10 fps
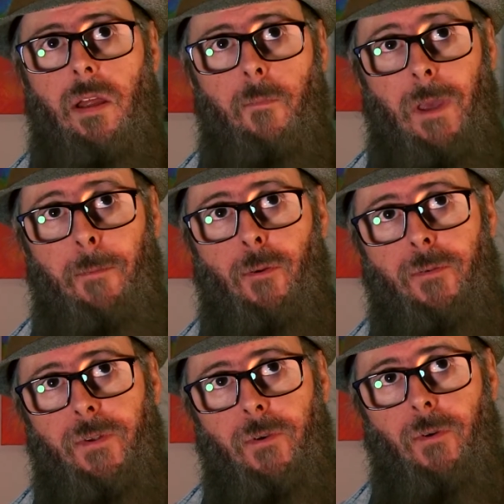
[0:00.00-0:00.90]
People
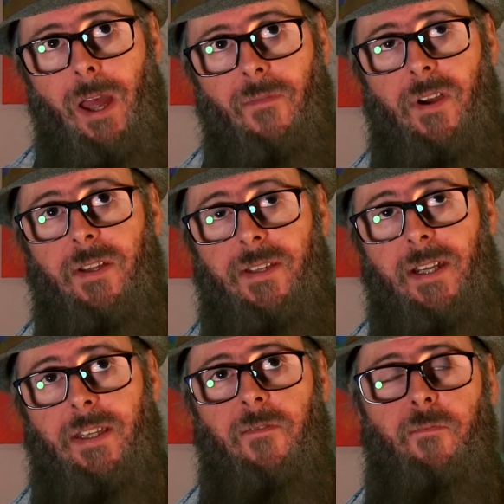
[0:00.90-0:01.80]
do have
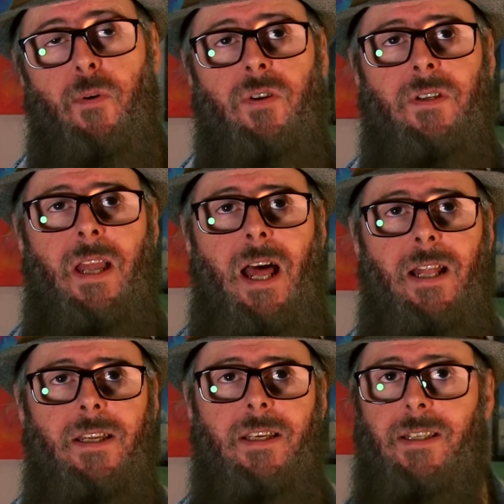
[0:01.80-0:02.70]
addictive
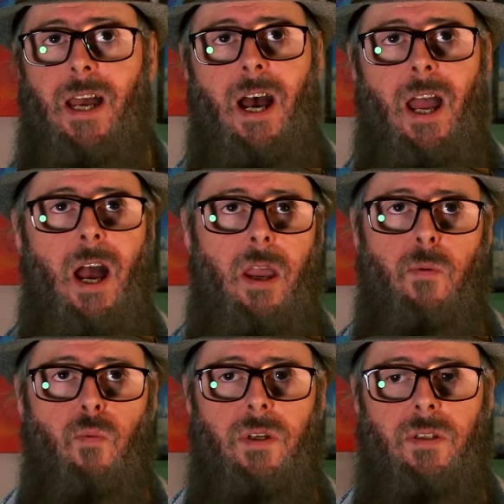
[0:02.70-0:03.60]
personalities. I
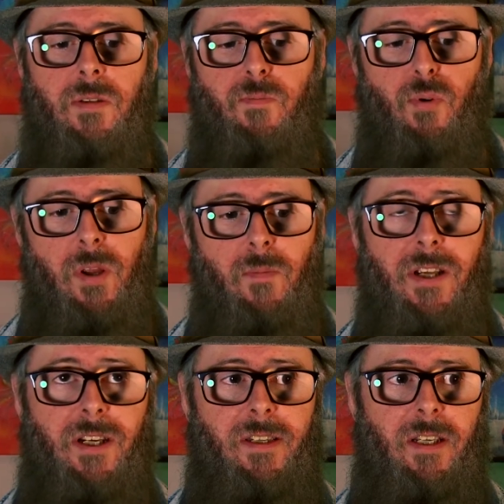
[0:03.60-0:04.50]
was pretty
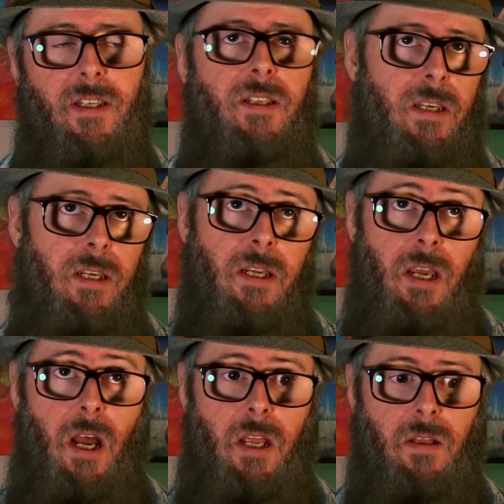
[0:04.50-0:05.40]
much addicted to eating.
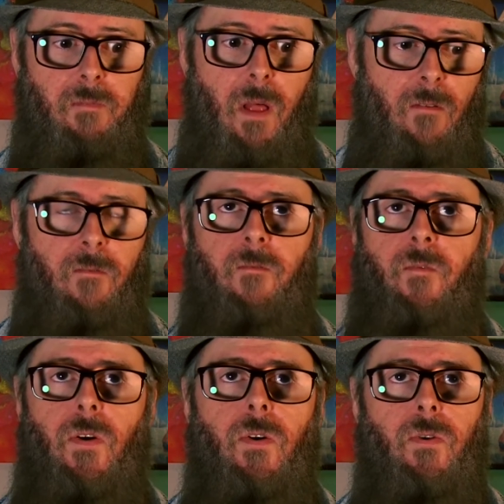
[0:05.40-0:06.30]
I love
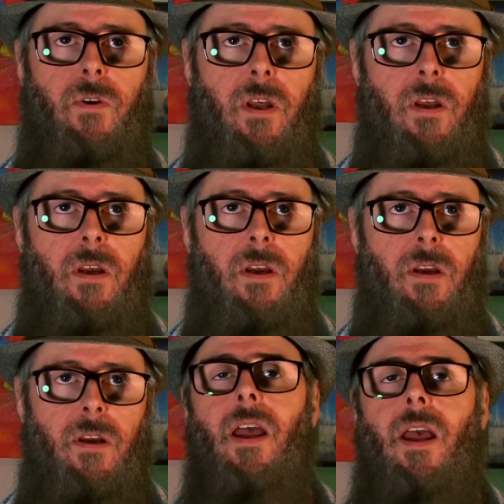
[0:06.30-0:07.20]
food.
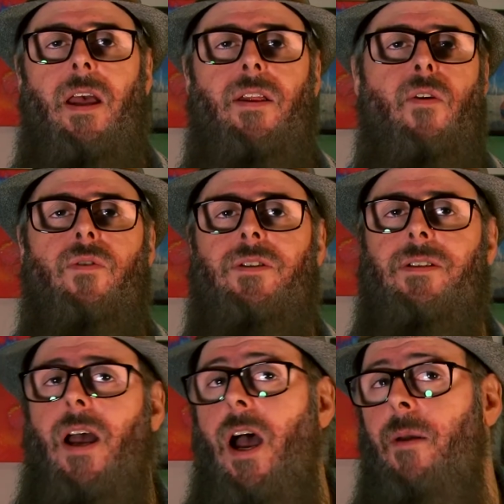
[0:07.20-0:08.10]
And there was
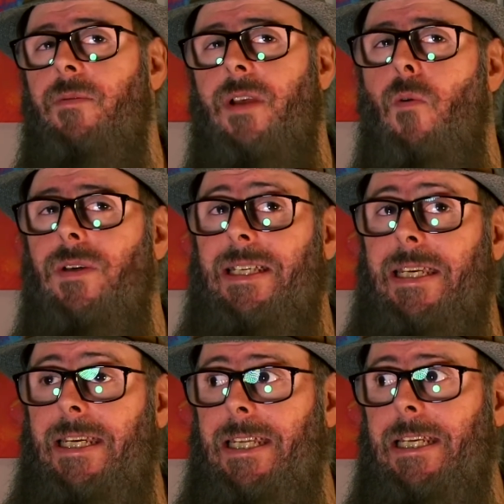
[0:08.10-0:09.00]
times I was
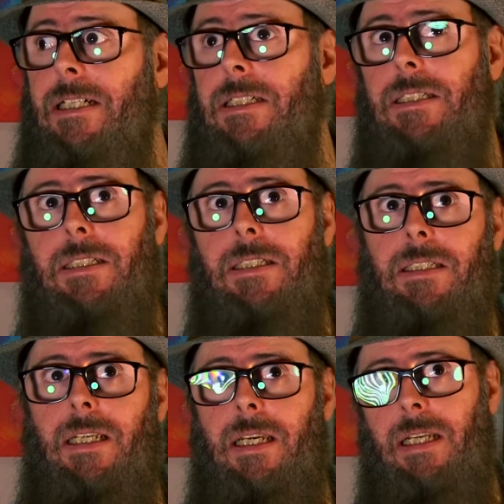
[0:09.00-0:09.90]
eating all
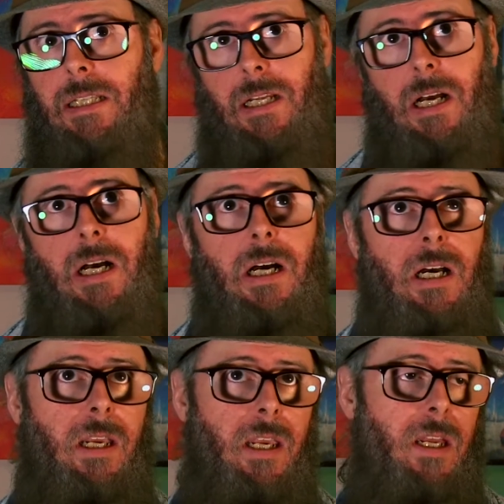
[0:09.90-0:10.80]
day
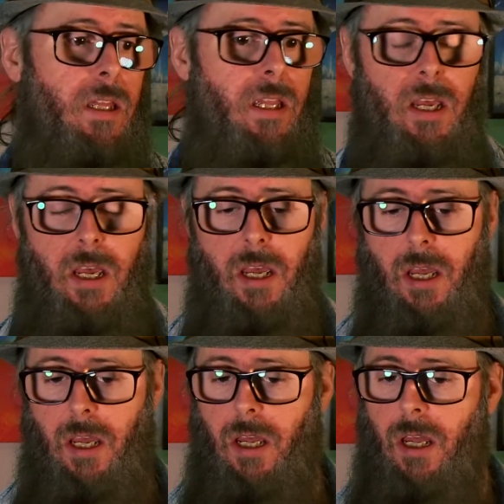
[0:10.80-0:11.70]
long, and
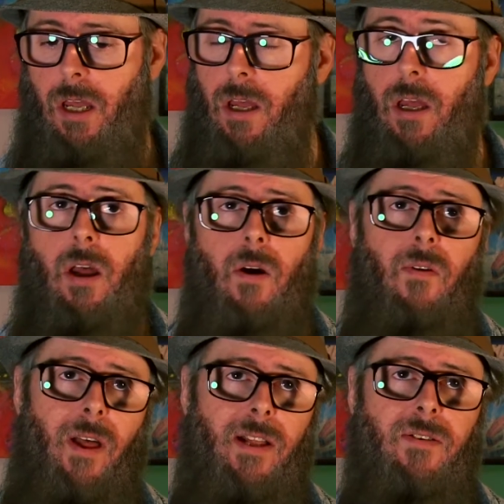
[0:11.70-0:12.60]

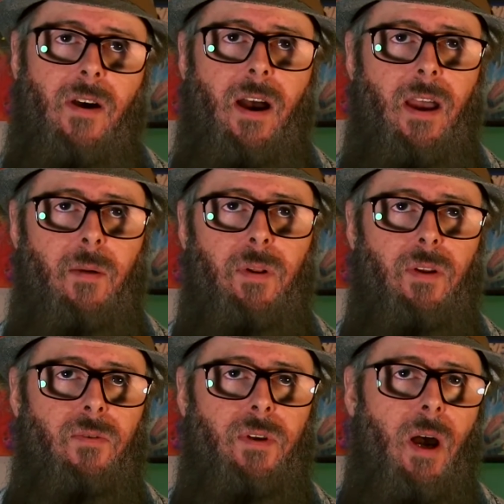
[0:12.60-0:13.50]
that's why I
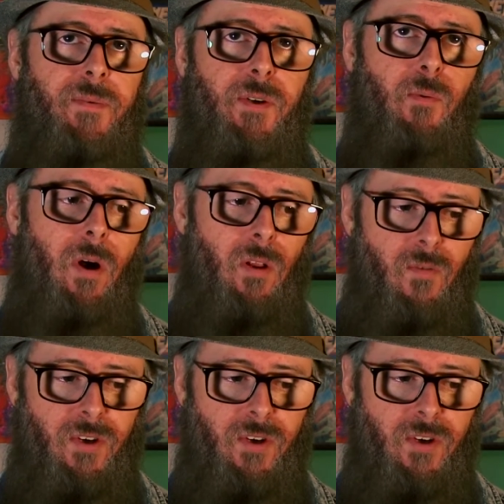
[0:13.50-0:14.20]
ballooned up to well over